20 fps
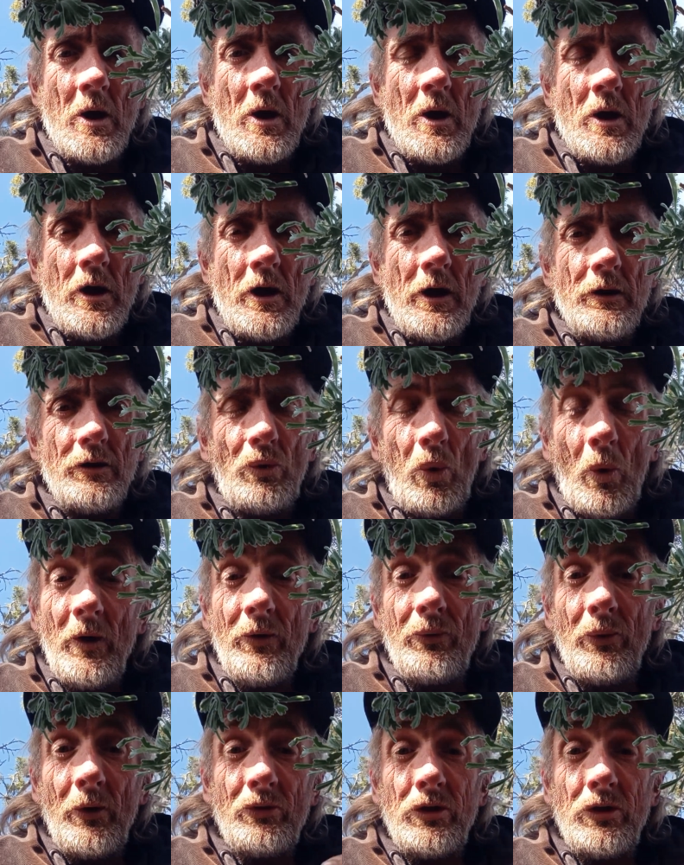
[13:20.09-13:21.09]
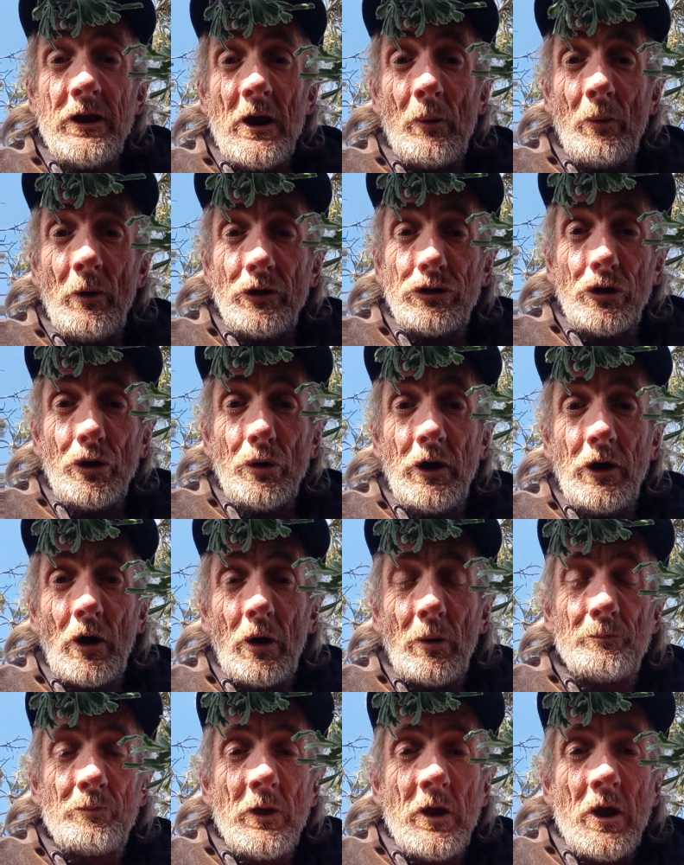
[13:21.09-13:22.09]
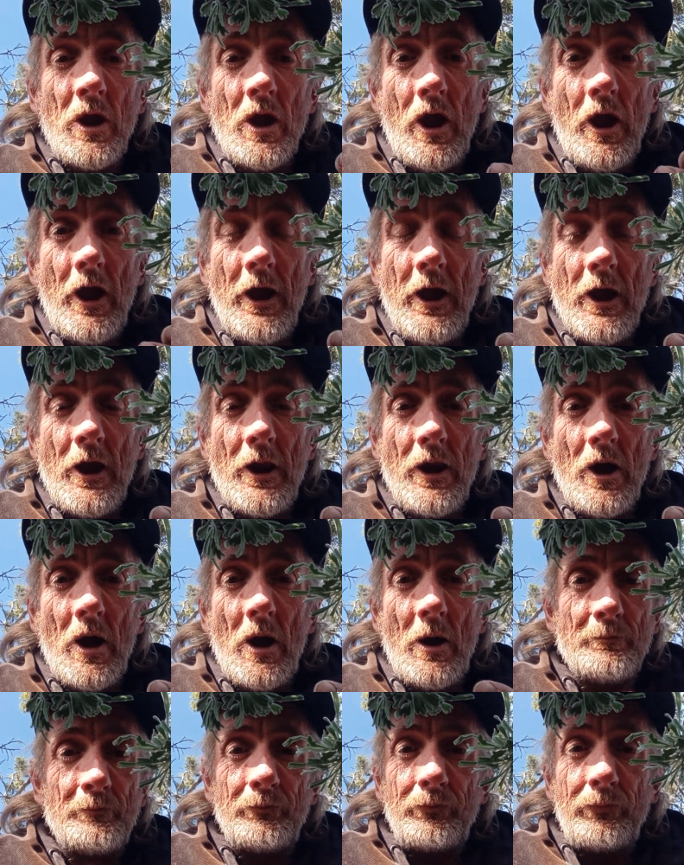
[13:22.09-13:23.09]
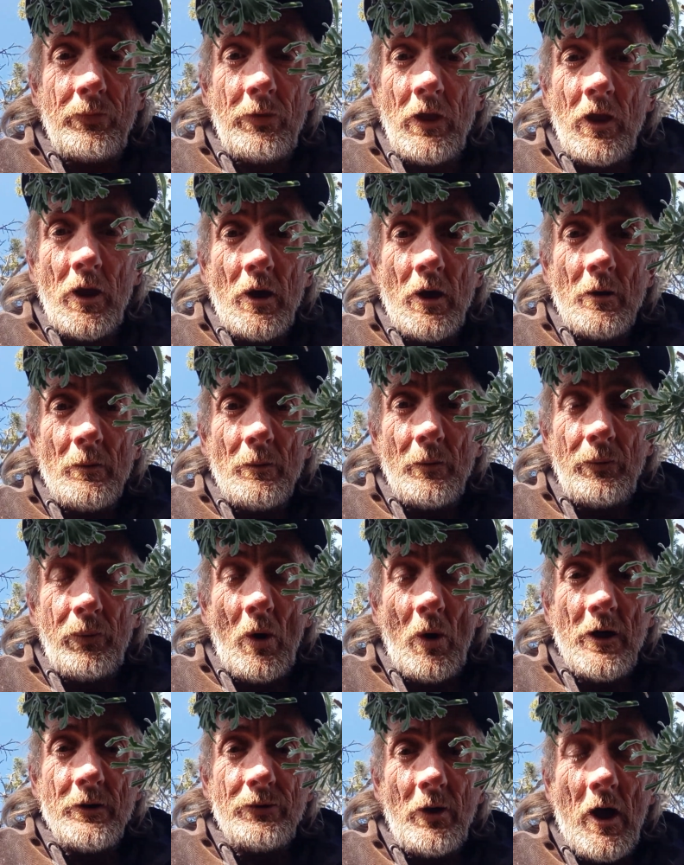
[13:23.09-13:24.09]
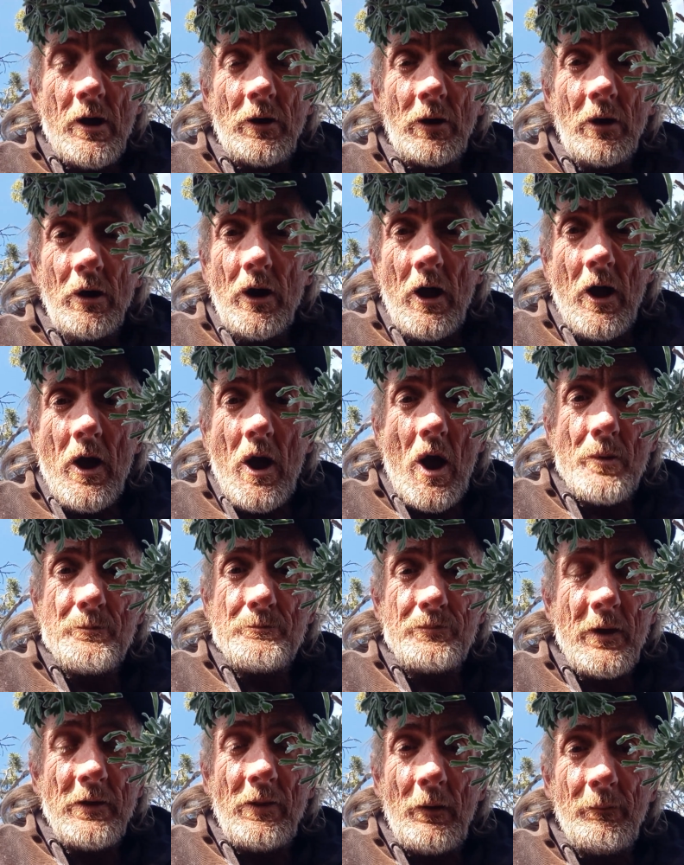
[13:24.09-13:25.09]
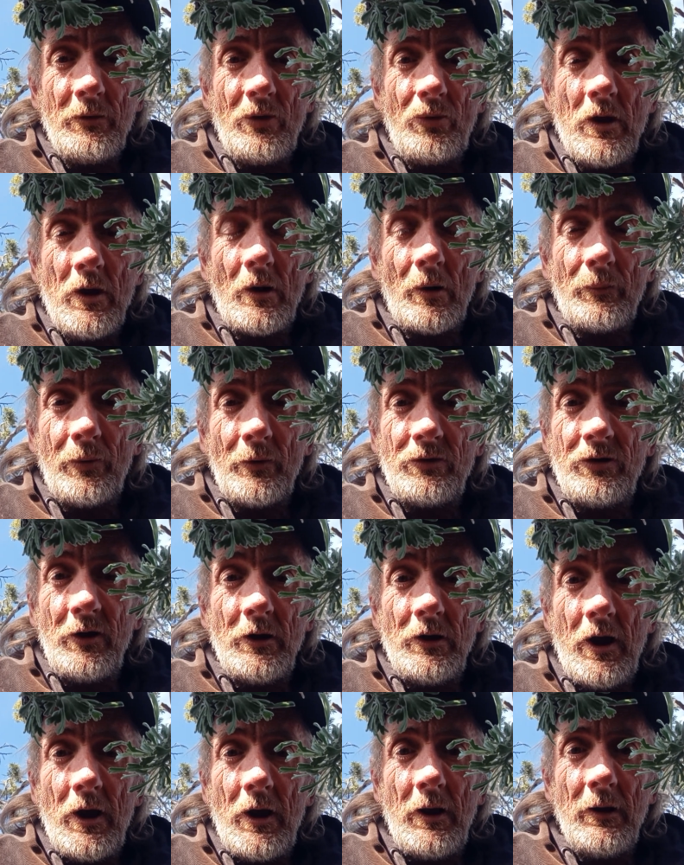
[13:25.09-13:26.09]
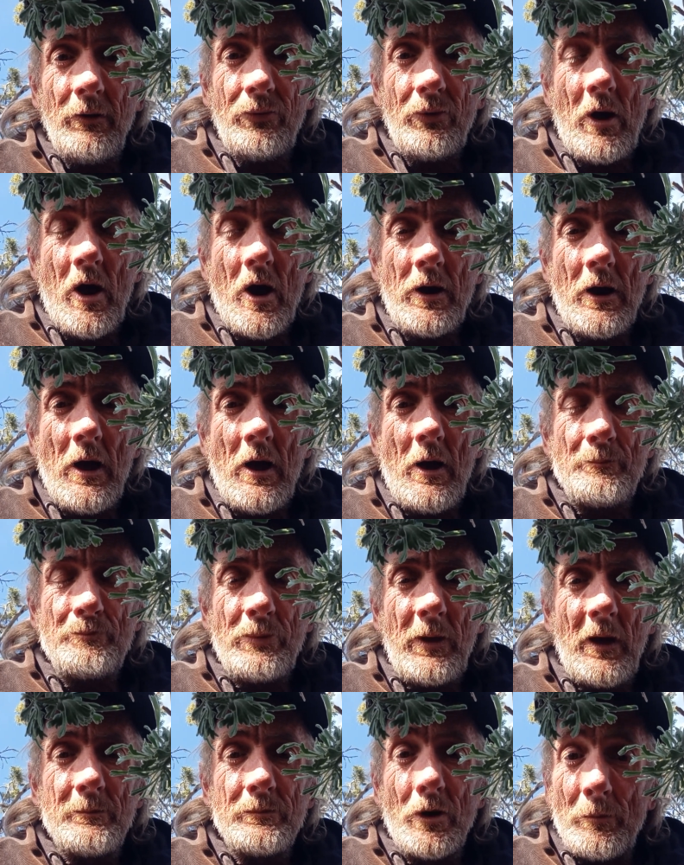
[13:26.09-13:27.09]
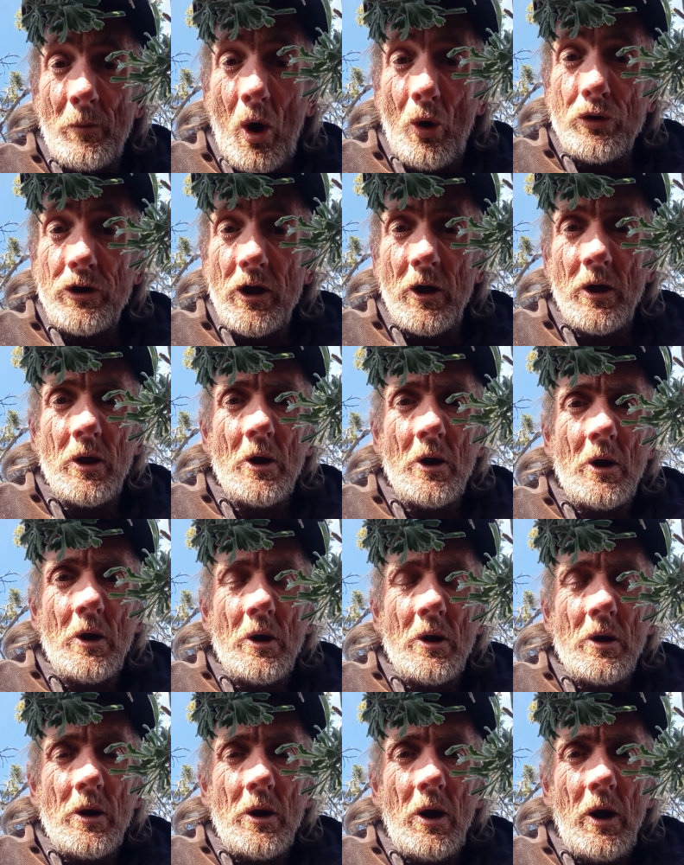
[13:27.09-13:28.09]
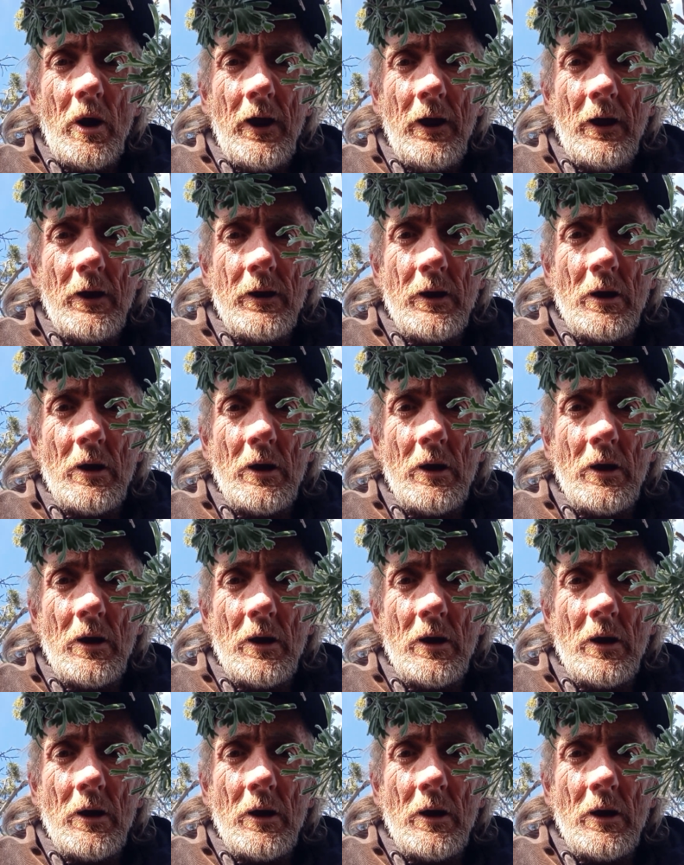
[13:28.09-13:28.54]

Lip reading: And in 2016, I went through here, and before I had Tiger, and they let me stay there for 10 days. I got pneumonia, and